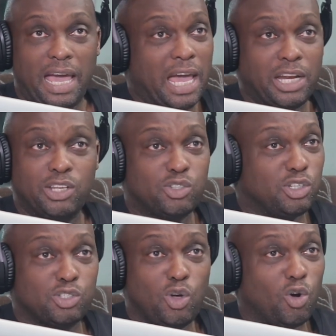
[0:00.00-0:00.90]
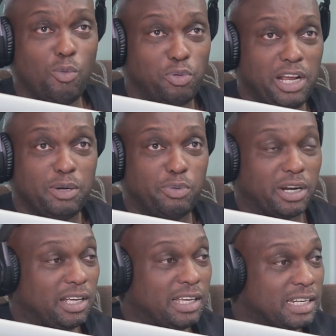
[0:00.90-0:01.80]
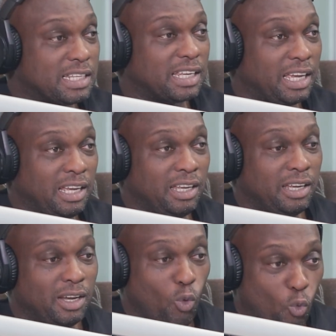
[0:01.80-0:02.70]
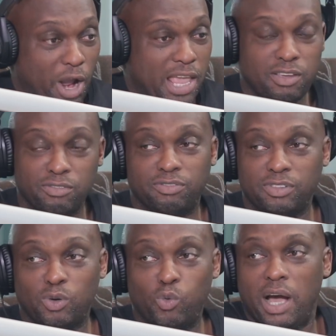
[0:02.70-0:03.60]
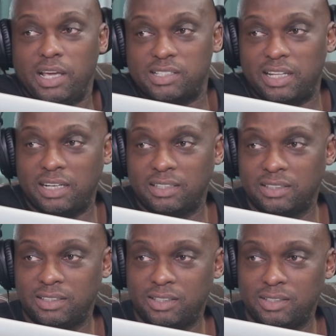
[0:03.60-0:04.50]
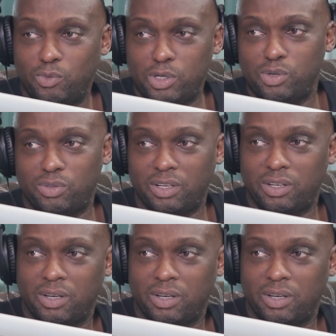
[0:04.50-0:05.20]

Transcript: And it's no complaint, but it is a wave. Why is that? What do you think?